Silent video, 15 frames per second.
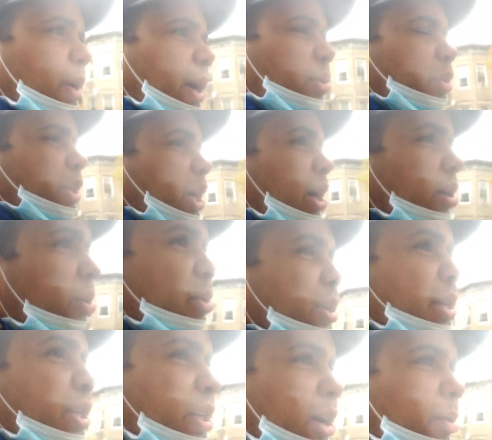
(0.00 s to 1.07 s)
I would go,
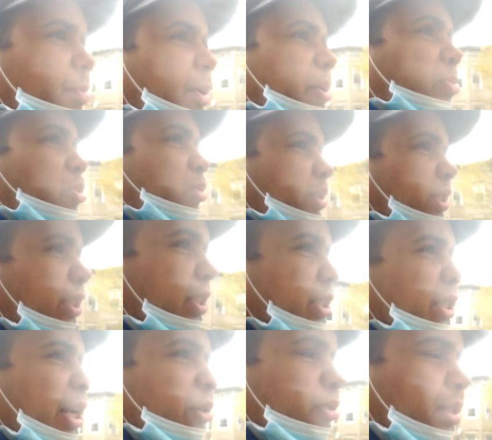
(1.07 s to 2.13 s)
people would
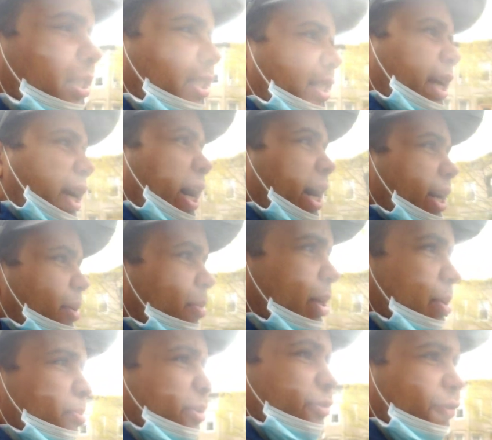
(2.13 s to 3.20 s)
generally say hi to me
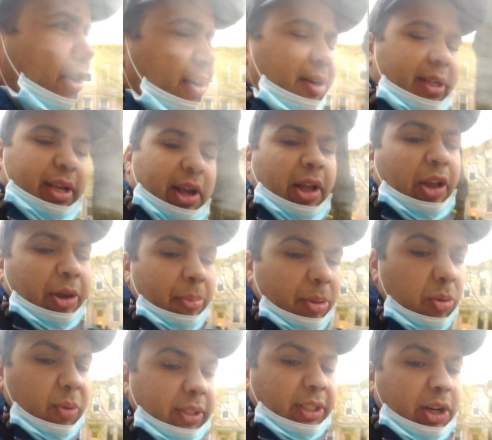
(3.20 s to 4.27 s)
and be friendly, but there
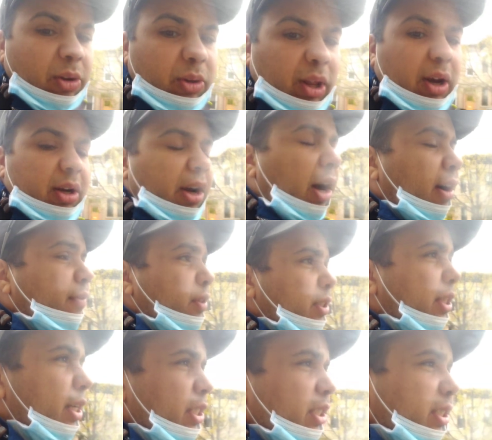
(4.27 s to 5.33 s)
wasn't no long
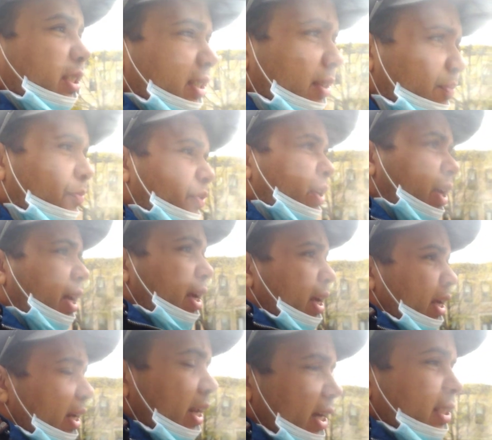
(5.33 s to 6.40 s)
conversations.
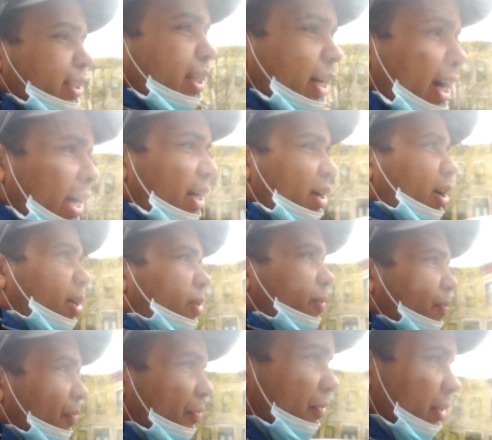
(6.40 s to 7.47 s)
Next thing I know,
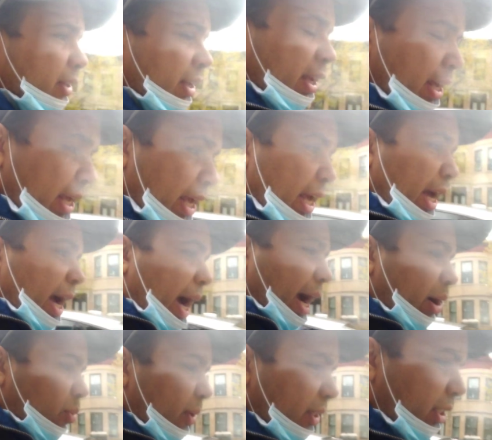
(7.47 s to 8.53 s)
I
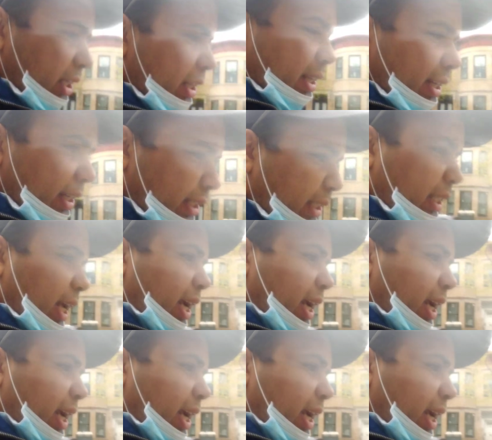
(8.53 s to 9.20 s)
went to this